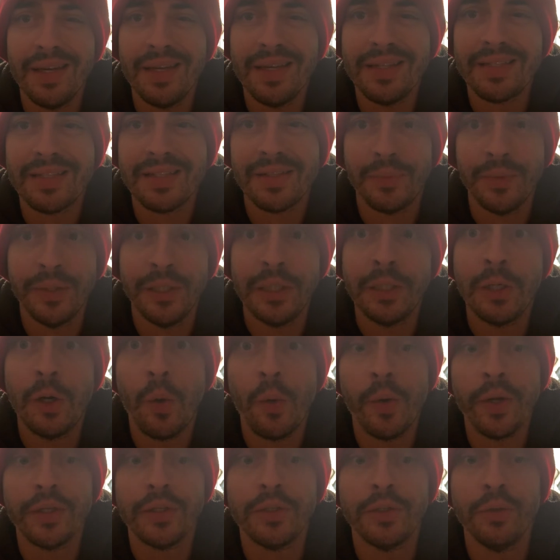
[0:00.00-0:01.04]
So we're
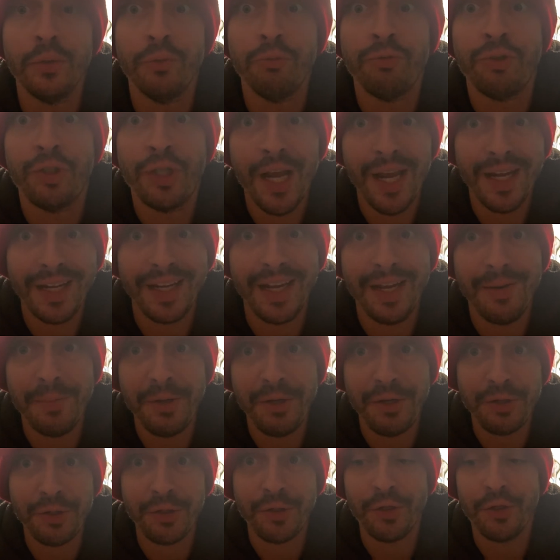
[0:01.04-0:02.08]
going to check and
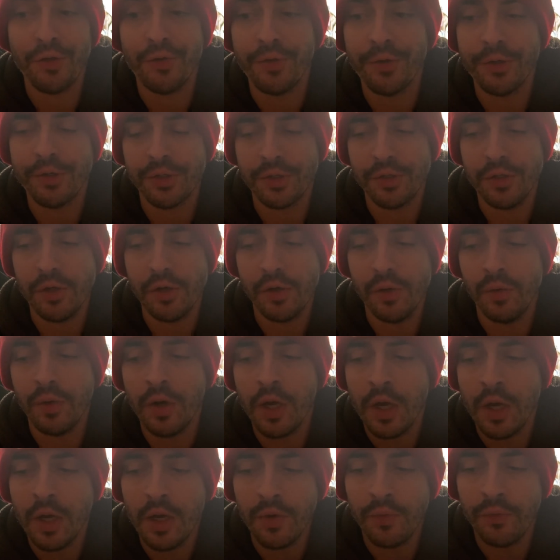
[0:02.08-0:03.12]
make sure there's no
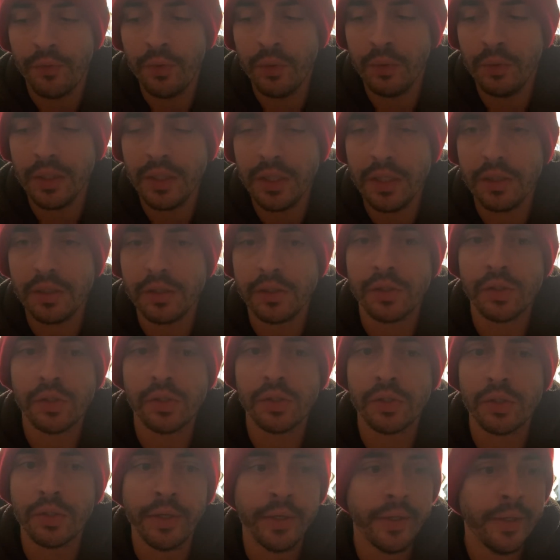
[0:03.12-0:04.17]
fuel
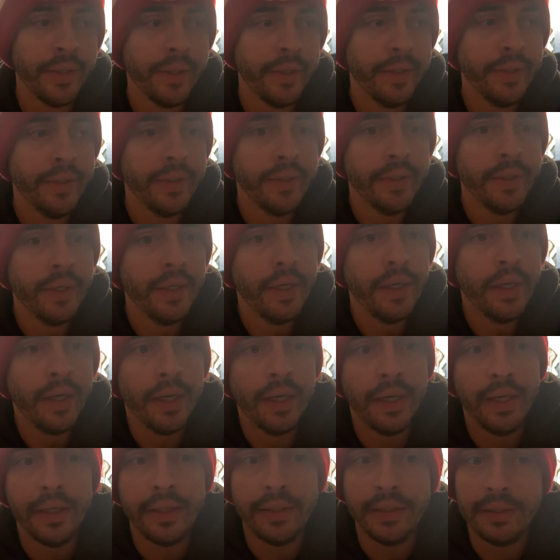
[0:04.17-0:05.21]
leaks,
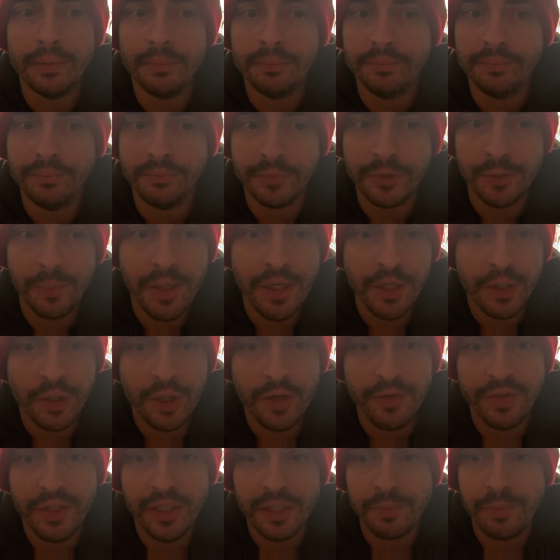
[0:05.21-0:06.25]
to make sure
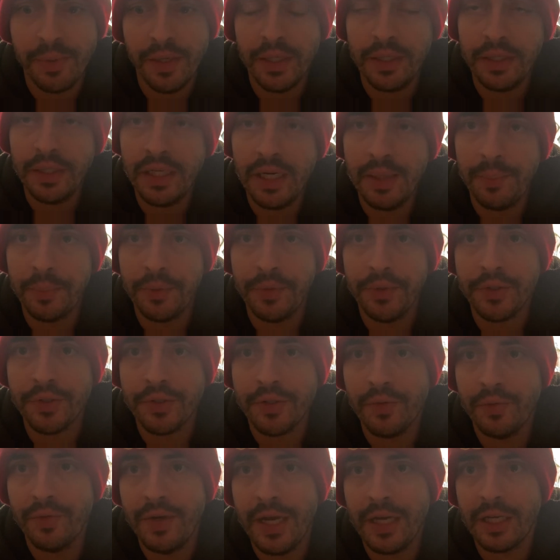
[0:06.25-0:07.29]
everything's buttoned up and there's
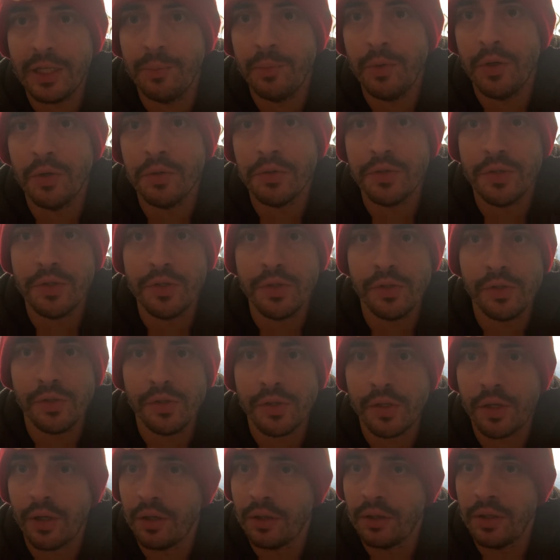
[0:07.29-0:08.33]
no vacuum
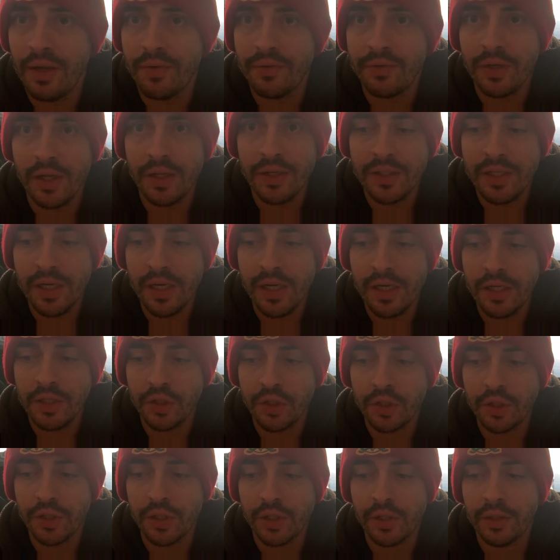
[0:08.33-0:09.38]
hoses left untouched.